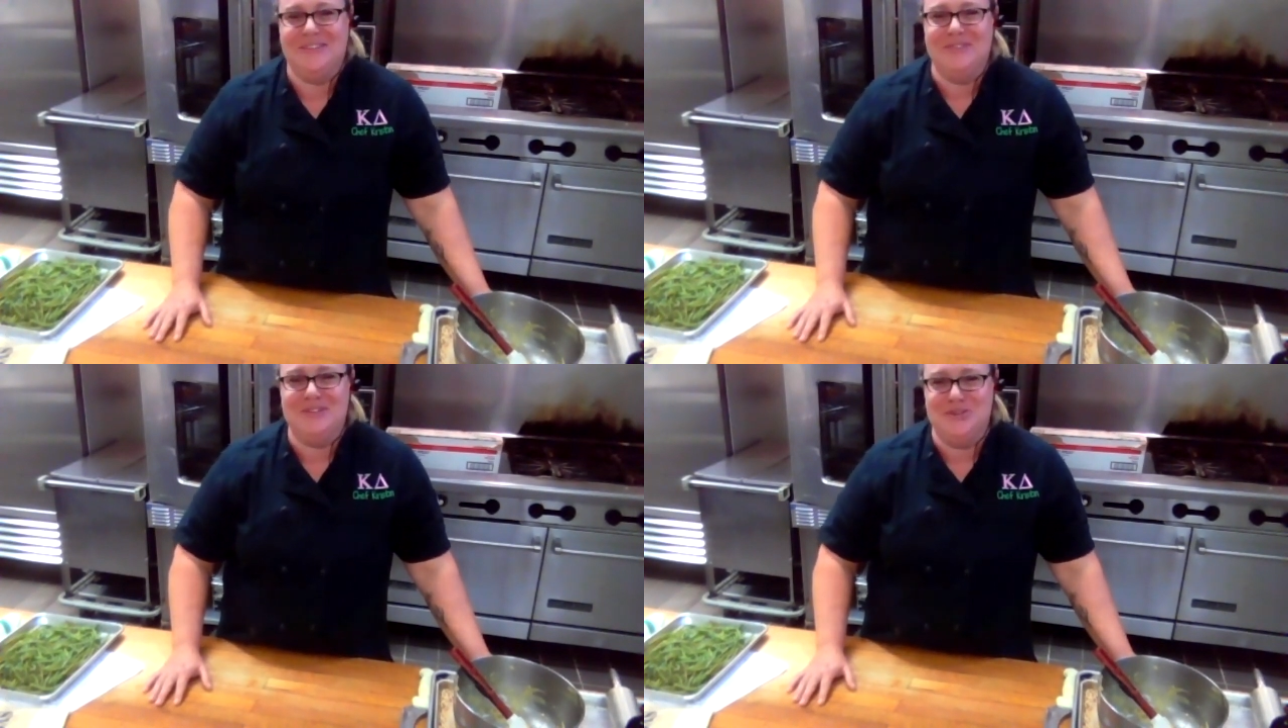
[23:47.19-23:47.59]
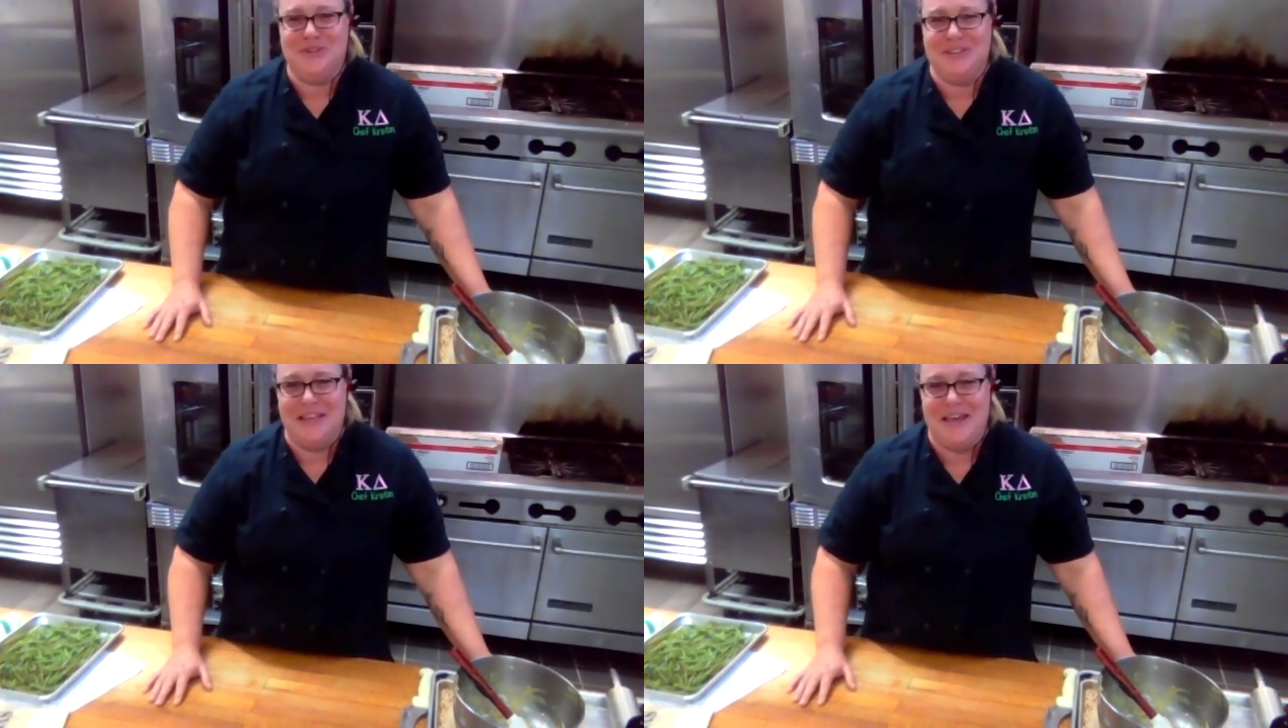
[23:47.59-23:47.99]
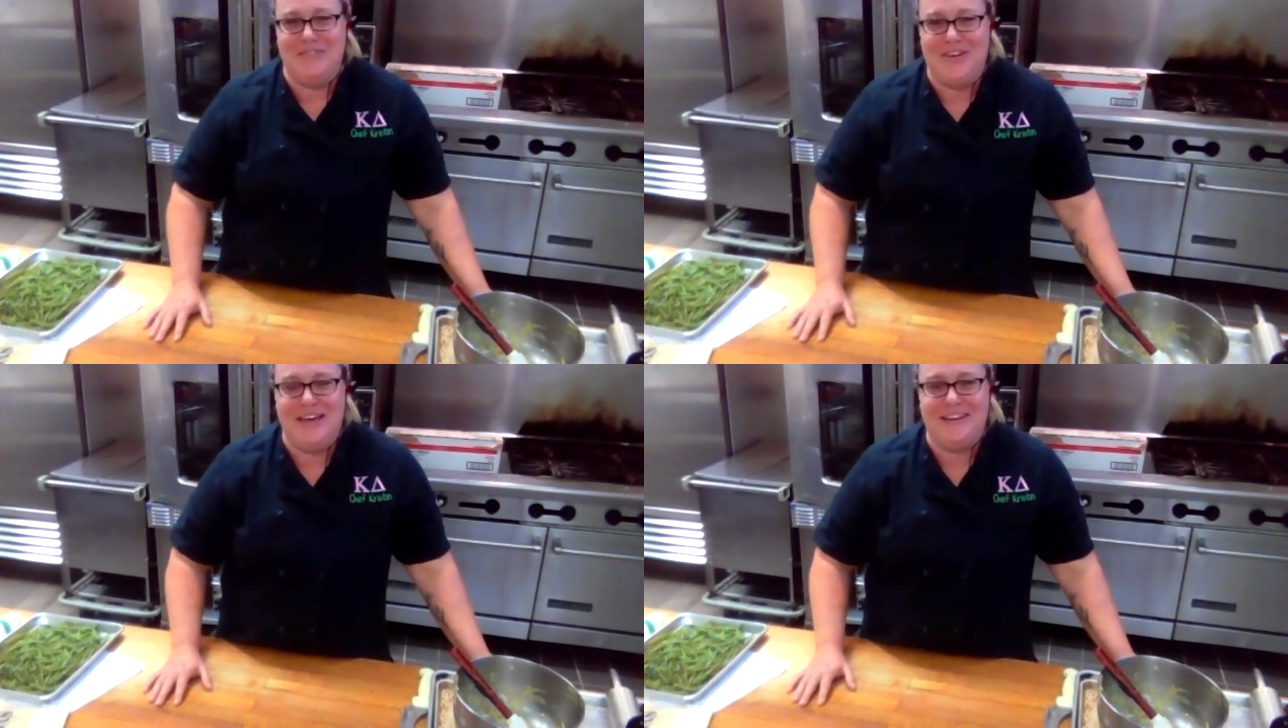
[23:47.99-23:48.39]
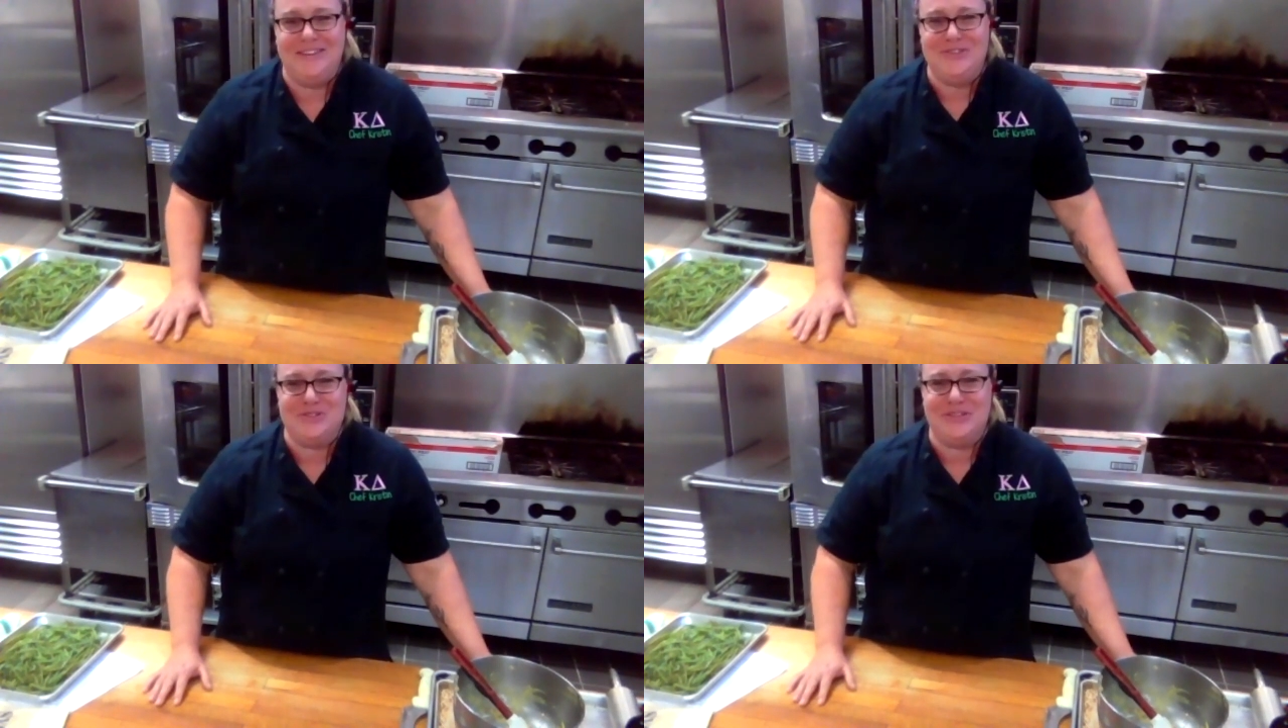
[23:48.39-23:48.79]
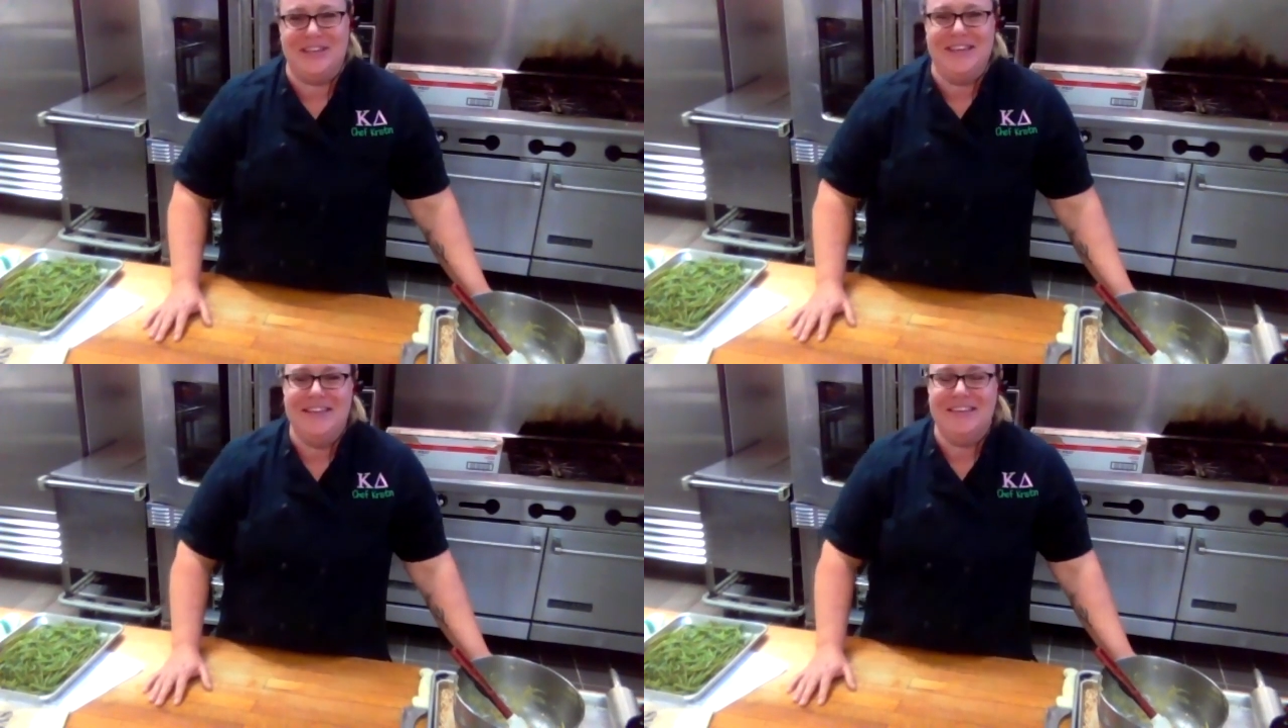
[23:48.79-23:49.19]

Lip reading: which you can laugh at. Usually